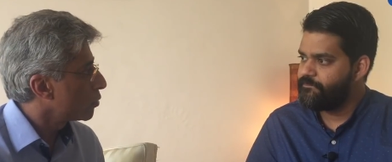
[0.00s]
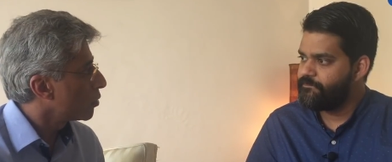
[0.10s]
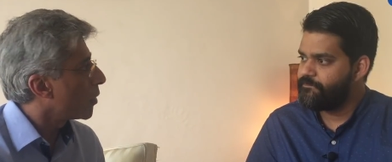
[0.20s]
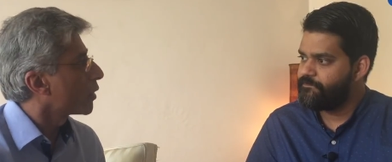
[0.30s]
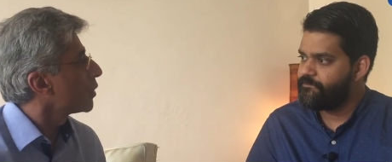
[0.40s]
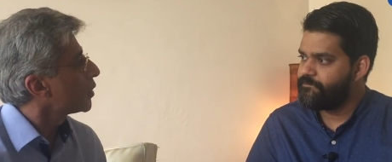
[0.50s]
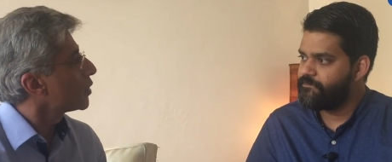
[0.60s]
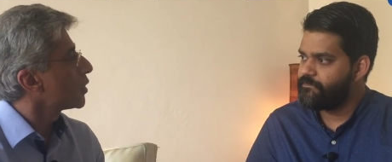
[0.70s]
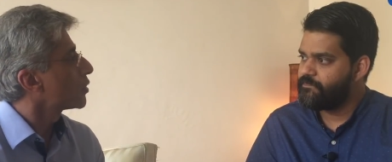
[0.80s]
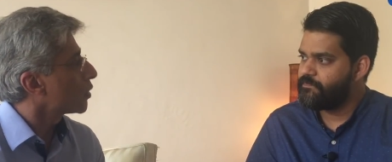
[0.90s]
Speaker 1: out to the market
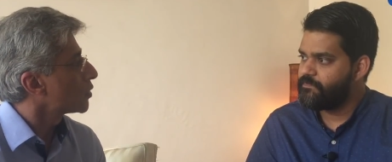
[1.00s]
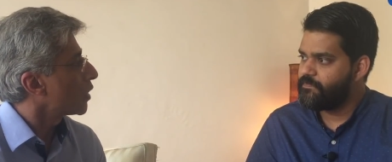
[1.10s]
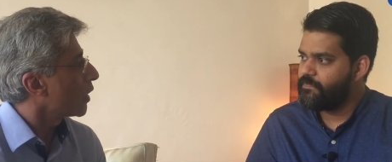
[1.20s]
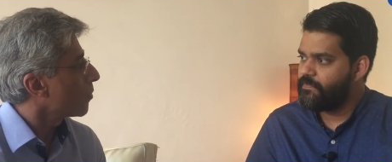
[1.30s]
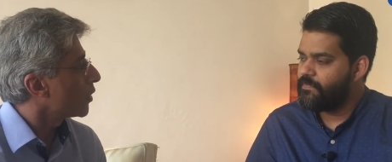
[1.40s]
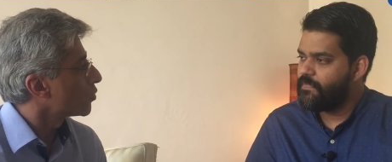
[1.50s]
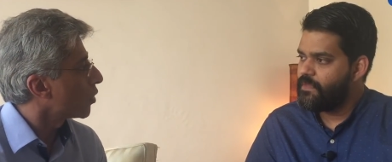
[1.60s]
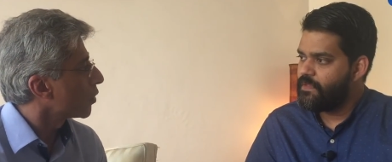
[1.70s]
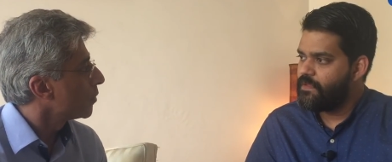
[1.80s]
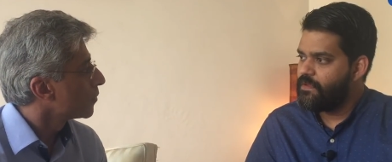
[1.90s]
and I uh, start selling my
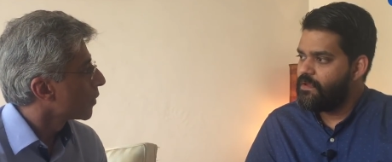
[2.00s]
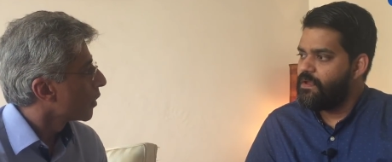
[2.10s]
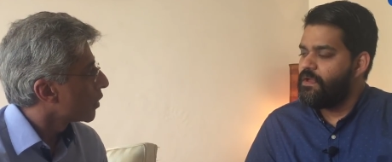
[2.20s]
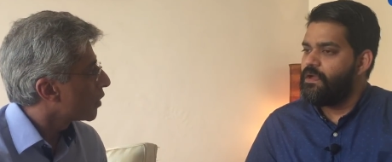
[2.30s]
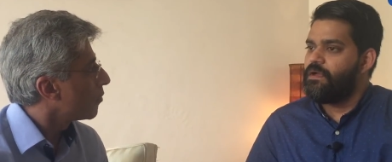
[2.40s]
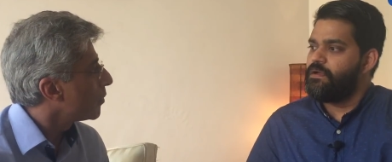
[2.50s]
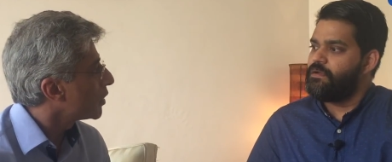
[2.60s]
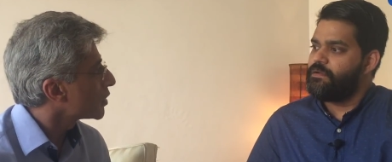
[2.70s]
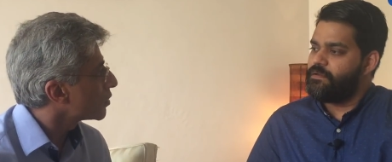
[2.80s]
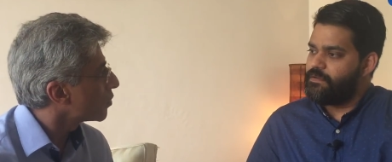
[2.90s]
drug. The
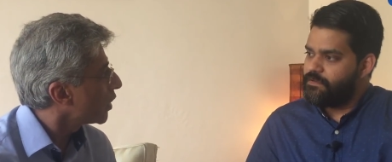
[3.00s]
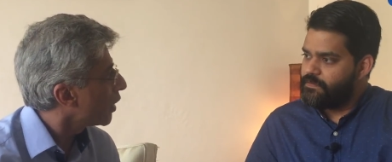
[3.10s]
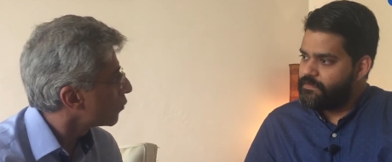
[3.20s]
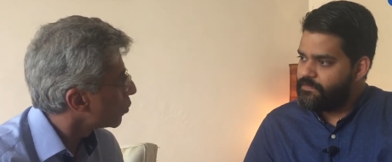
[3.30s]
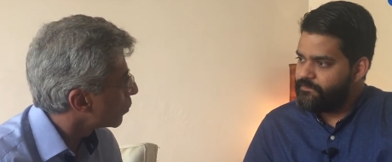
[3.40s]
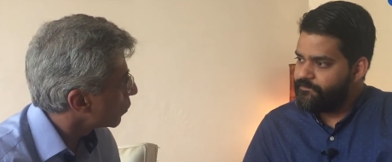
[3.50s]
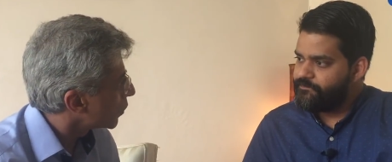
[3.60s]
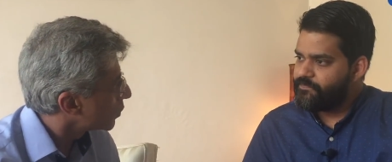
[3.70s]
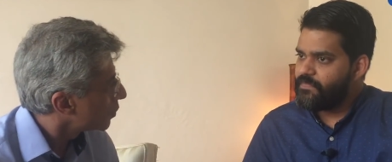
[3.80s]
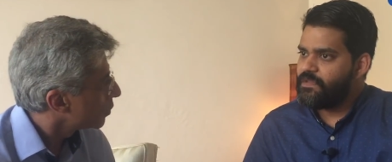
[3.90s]
government doesn't really have to
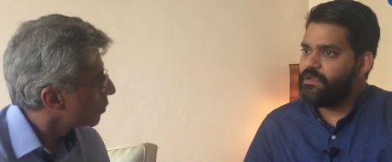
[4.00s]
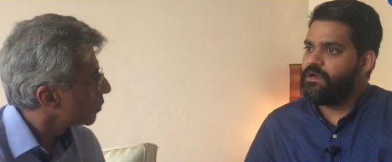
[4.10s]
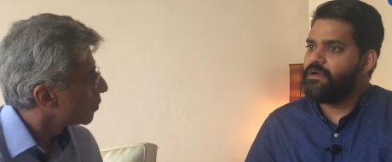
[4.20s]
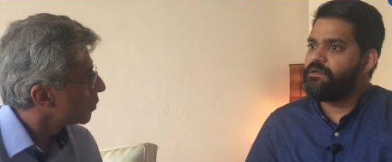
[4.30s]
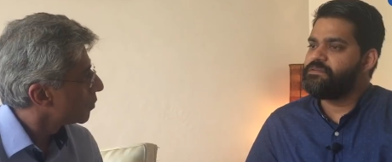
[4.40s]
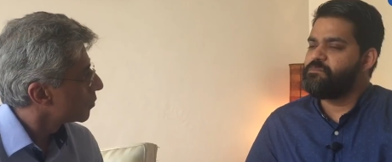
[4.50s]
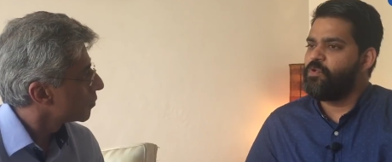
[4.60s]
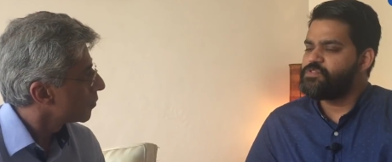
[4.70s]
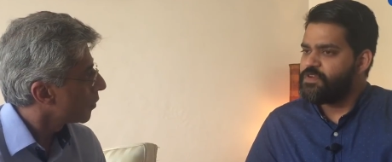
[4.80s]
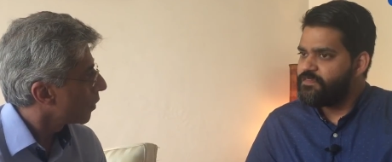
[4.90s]
approve it. Uh,
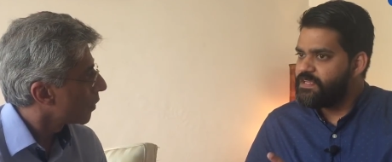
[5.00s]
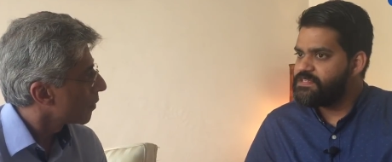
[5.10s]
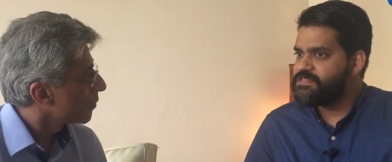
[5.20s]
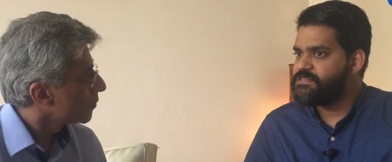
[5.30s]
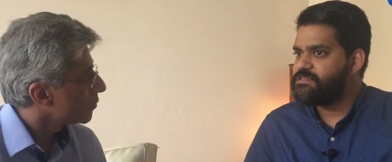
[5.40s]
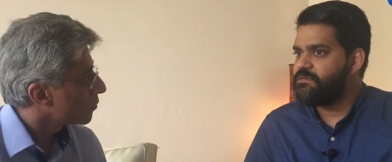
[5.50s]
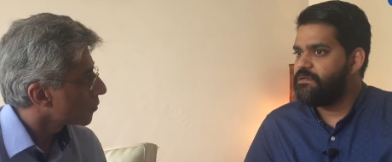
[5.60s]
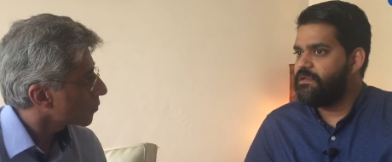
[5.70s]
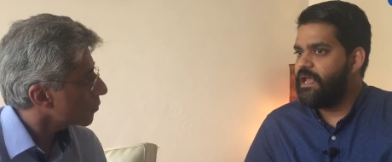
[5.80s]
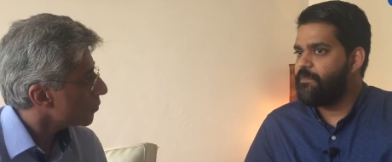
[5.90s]
most of these
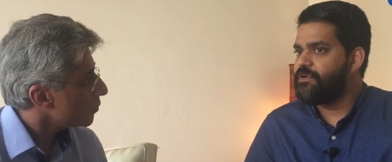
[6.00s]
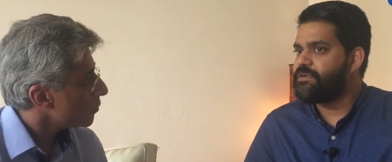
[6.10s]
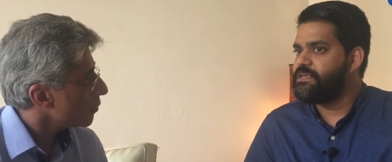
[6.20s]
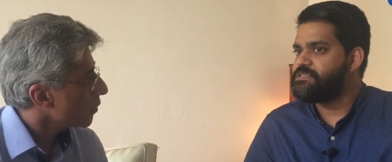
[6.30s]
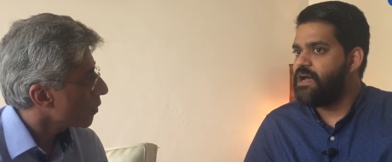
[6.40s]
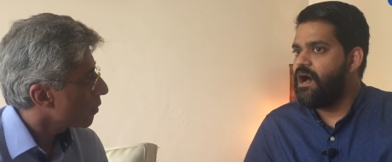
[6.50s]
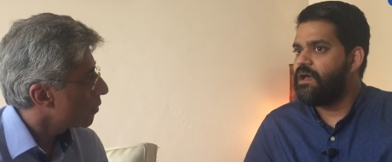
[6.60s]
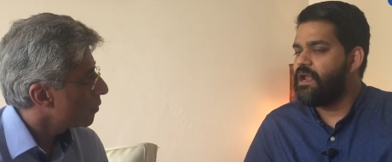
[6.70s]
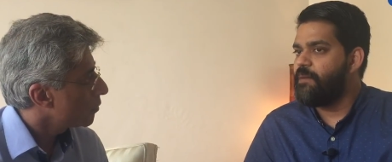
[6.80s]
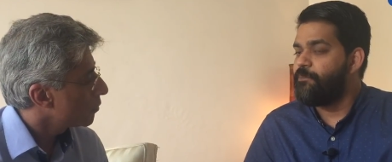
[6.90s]
Speaker 2: laboratories
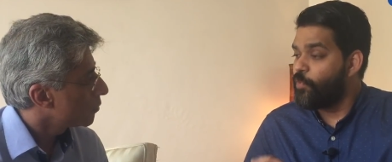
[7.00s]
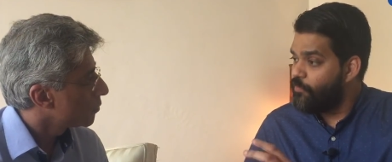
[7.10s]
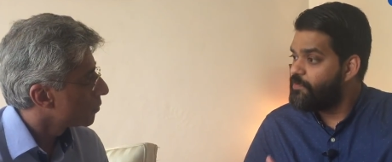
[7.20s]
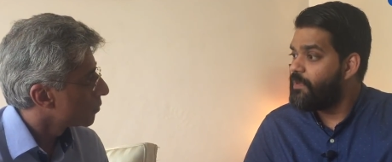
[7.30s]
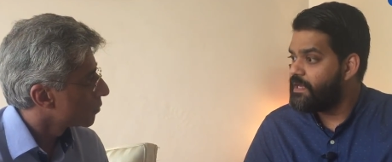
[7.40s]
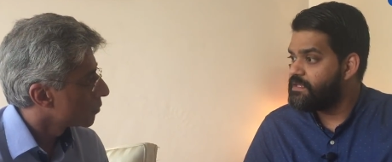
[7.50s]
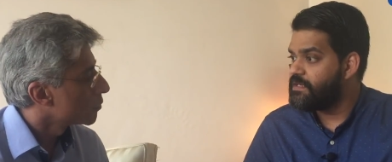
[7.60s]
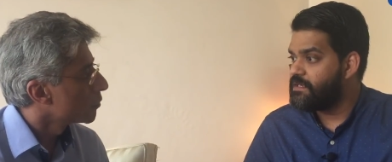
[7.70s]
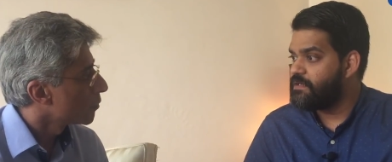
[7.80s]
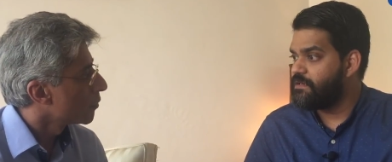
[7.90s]
are approved by
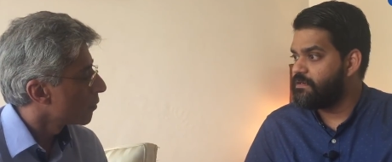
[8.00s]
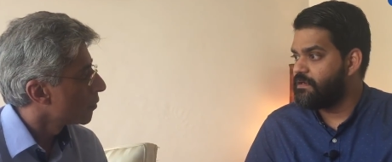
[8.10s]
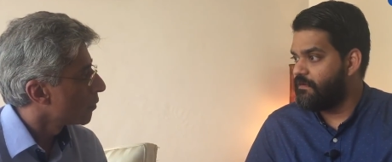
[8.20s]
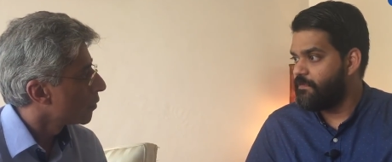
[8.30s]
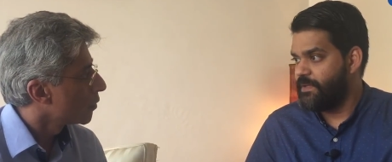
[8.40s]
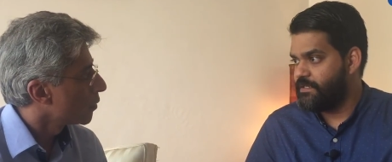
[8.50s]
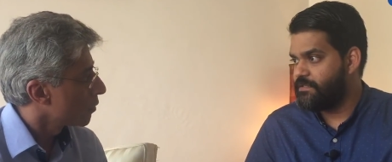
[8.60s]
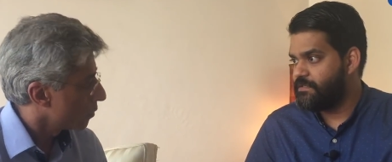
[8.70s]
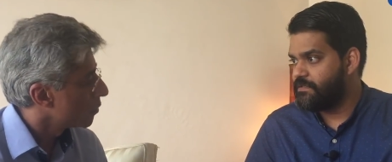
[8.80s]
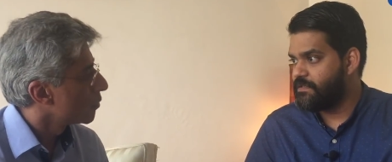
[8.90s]
the
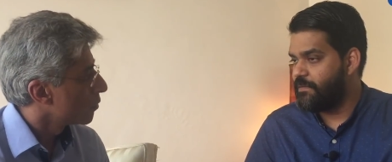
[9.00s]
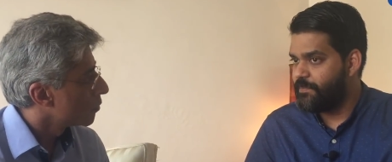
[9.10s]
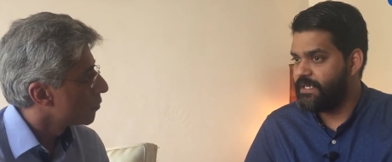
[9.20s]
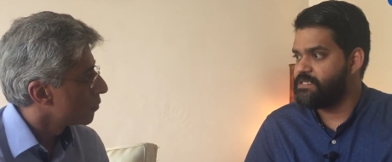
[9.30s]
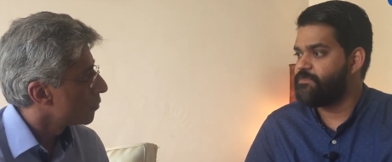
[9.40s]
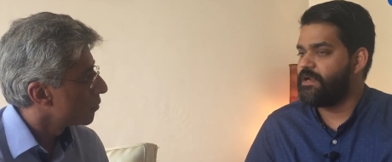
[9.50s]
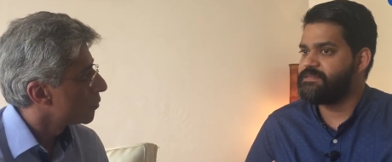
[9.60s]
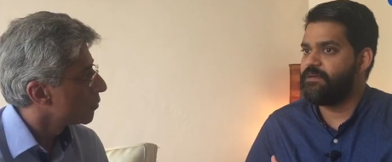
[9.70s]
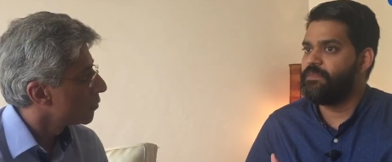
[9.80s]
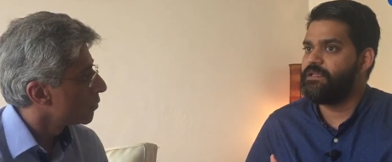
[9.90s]
government companies. For
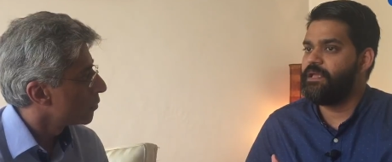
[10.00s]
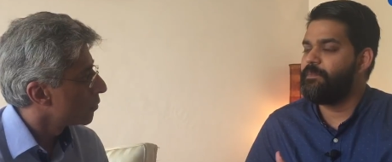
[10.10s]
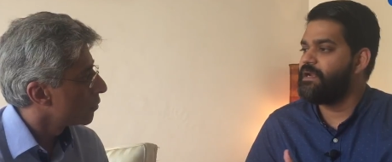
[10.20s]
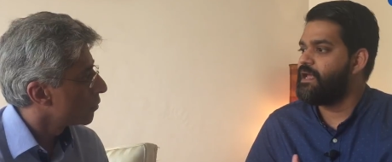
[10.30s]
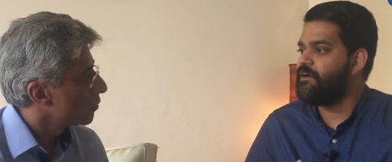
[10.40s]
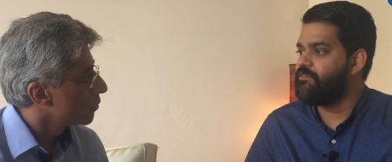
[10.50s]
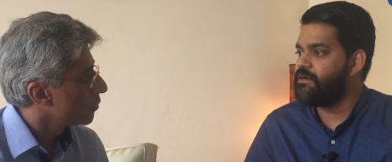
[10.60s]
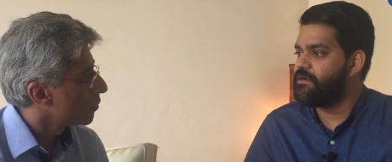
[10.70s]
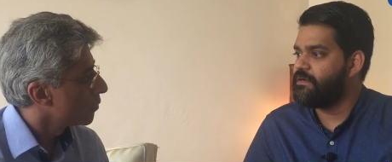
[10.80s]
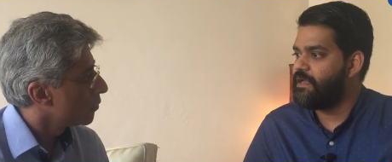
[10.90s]
example, they might have
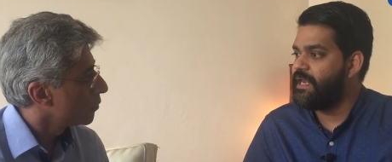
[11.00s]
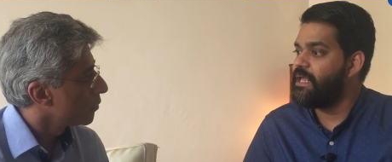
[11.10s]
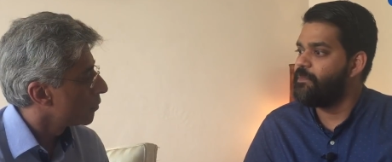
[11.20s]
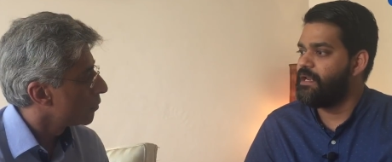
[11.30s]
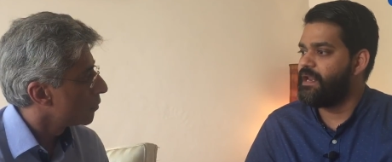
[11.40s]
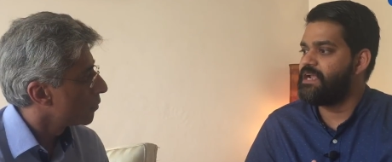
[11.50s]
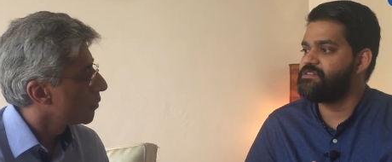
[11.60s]
a NABL,